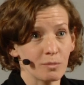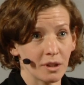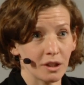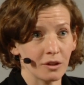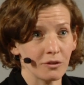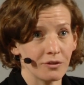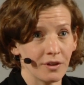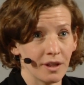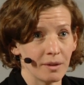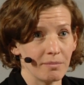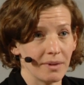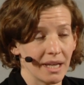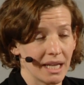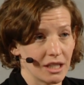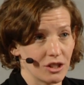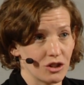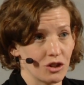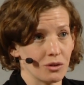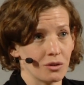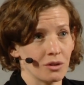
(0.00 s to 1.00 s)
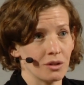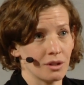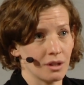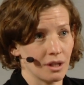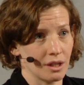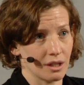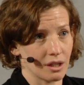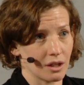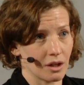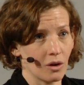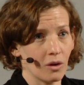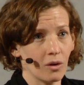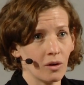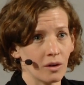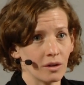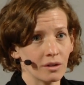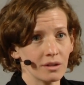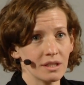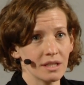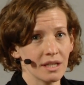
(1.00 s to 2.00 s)
of bluefin being uh,
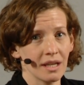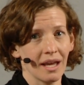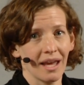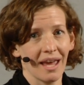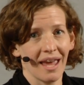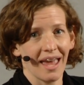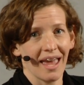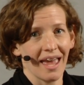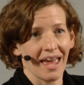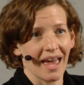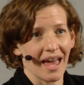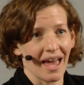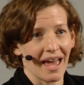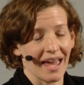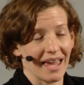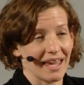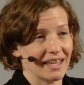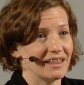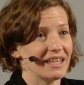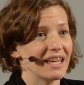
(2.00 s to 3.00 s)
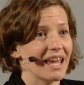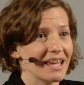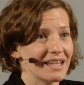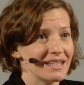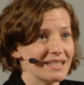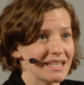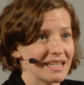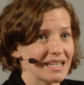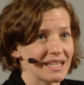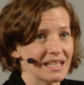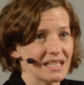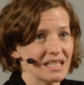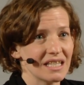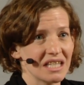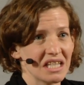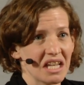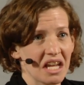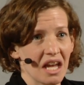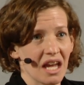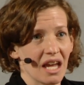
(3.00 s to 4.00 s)
caught uh, in the
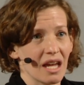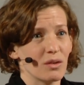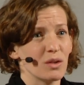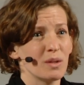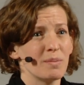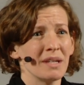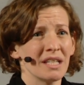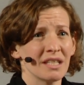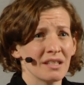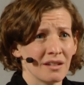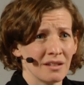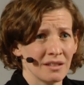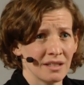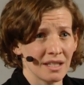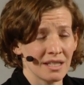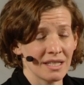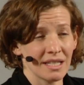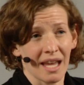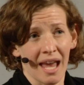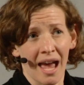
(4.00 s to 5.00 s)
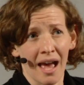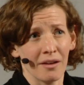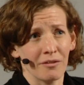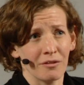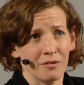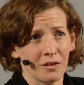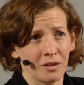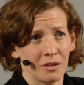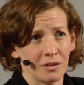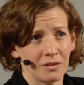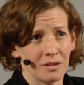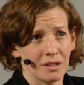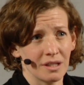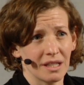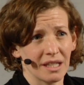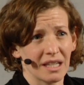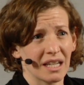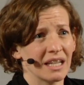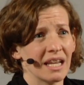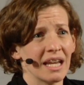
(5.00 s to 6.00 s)
80s it was being turned into cat food.
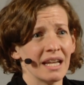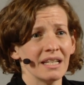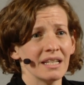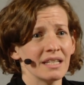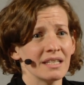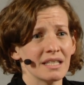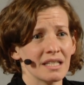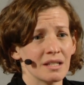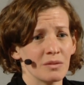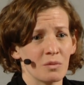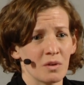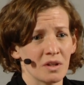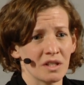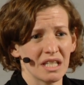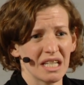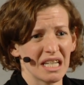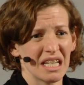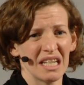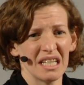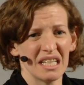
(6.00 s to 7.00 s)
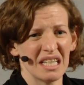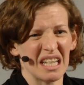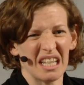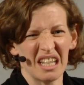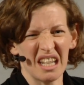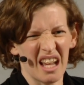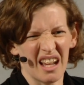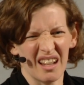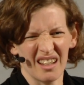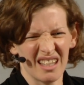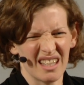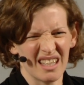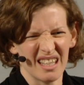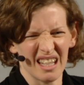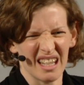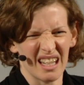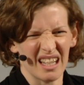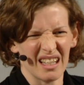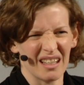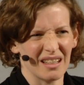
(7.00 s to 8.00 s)
The Canadians didn't want to eat it.
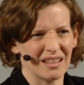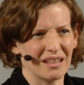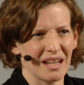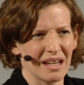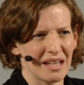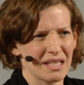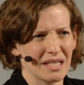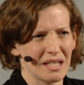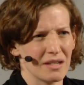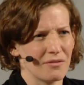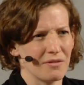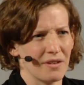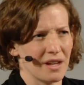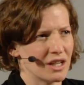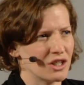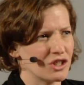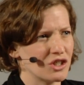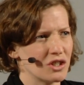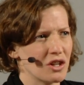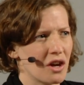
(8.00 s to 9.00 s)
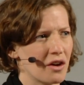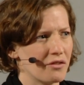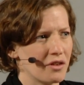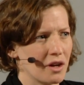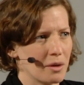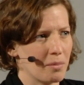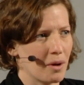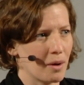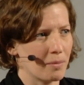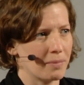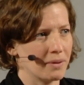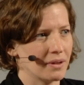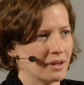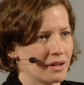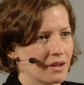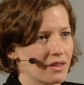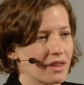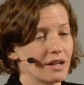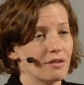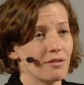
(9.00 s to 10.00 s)
Nasty, nasty fish, not very
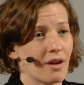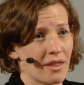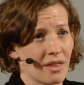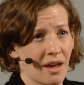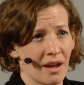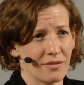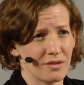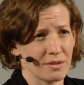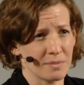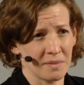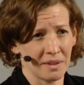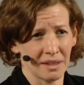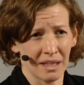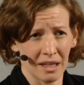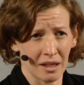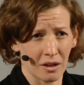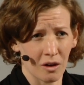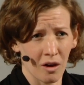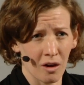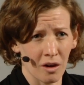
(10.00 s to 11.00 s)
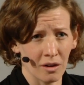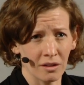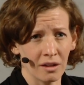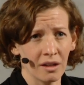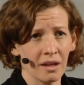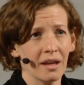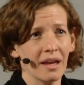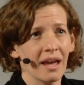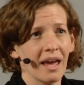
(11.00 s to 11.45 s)
popular. They'd rather have something like cod.